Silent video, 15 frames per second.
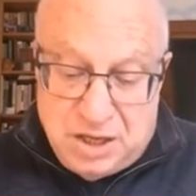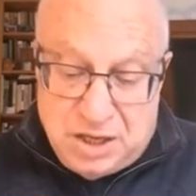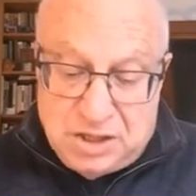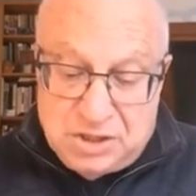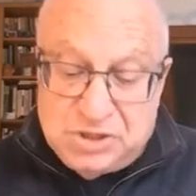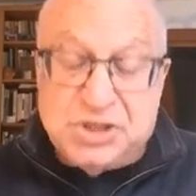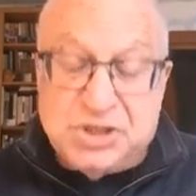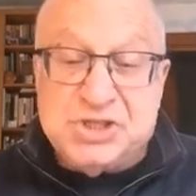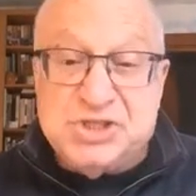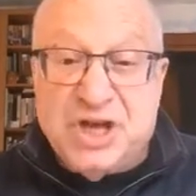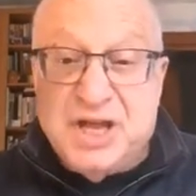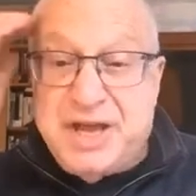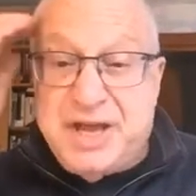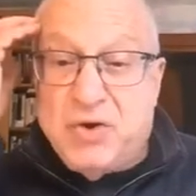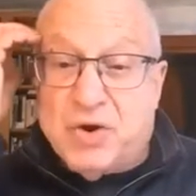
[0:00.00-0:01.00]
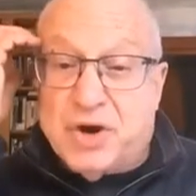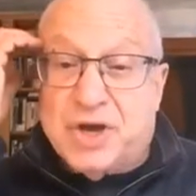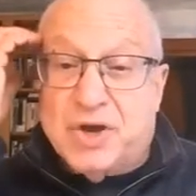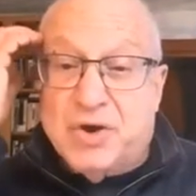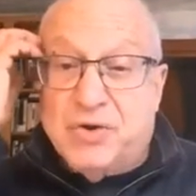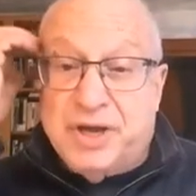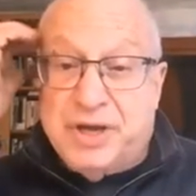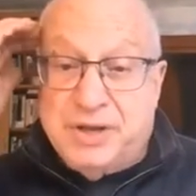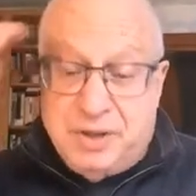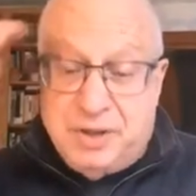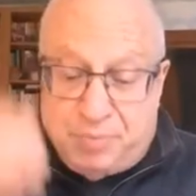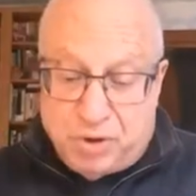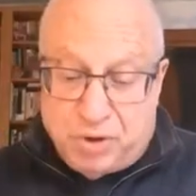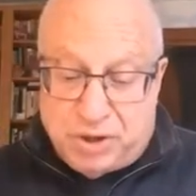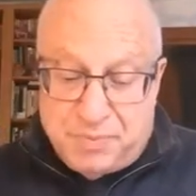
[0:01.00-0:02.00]
So the Sunday Oregonian, the
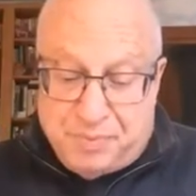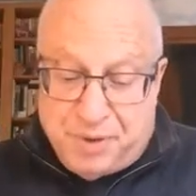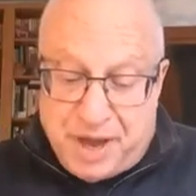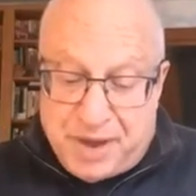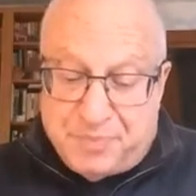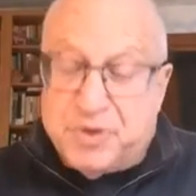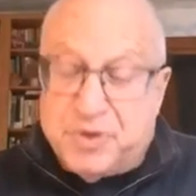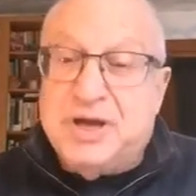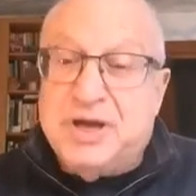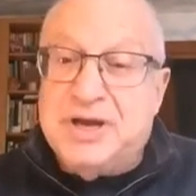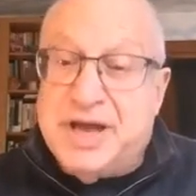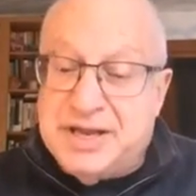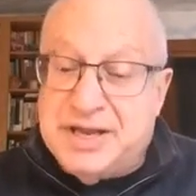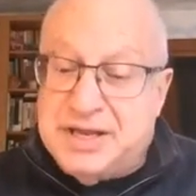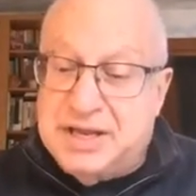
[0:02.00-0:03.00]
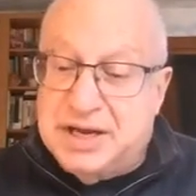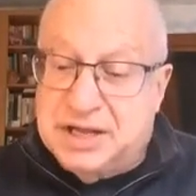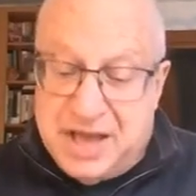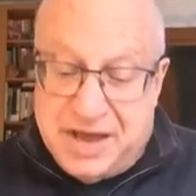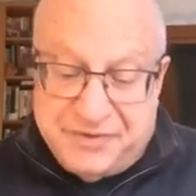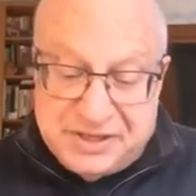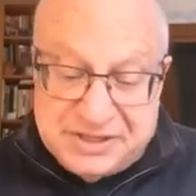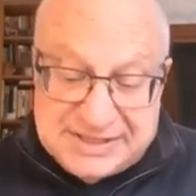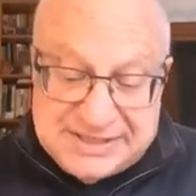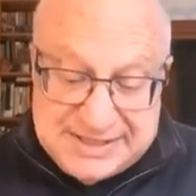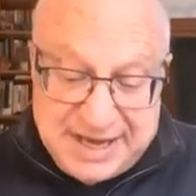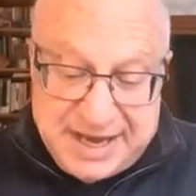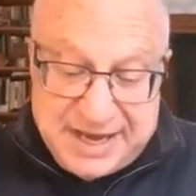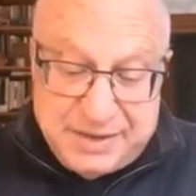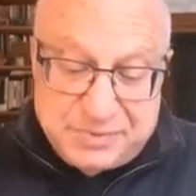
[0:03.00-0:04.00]
Portland paper, in 1911
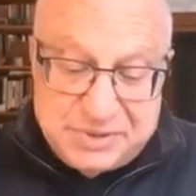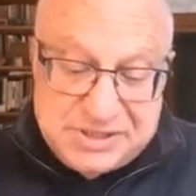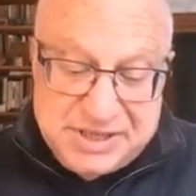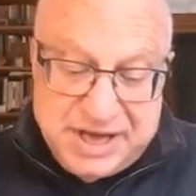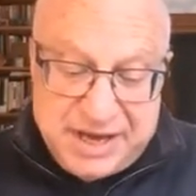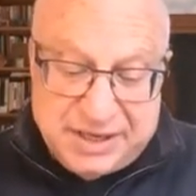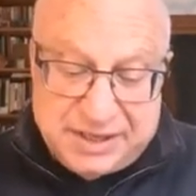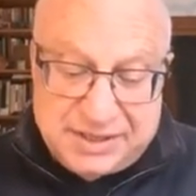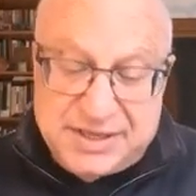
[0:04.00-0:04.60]
said, it was titled,